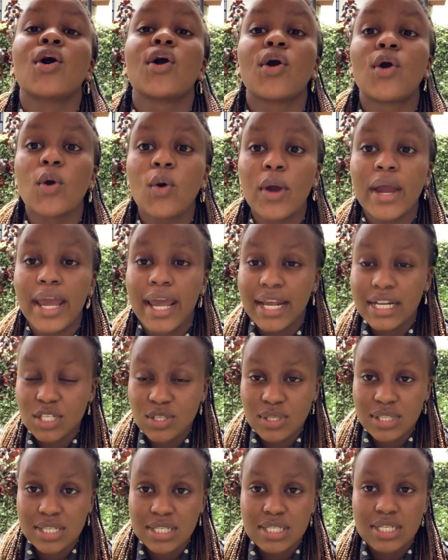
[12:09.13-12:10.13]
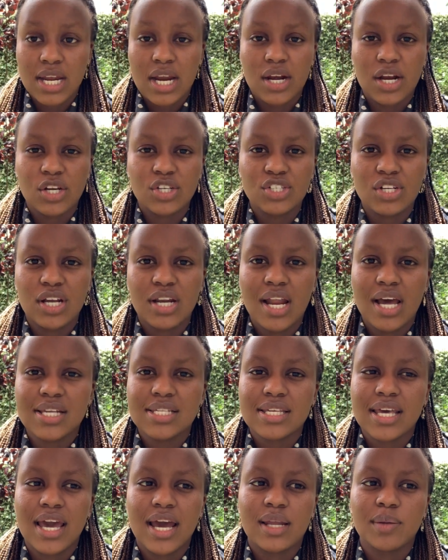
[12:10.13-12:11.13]
go into this direction
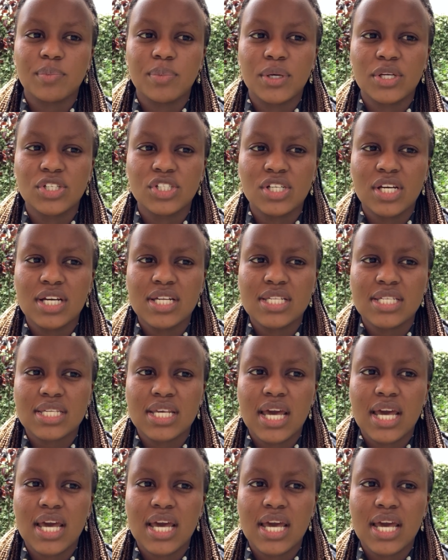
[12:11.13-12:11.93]
as we have pictures.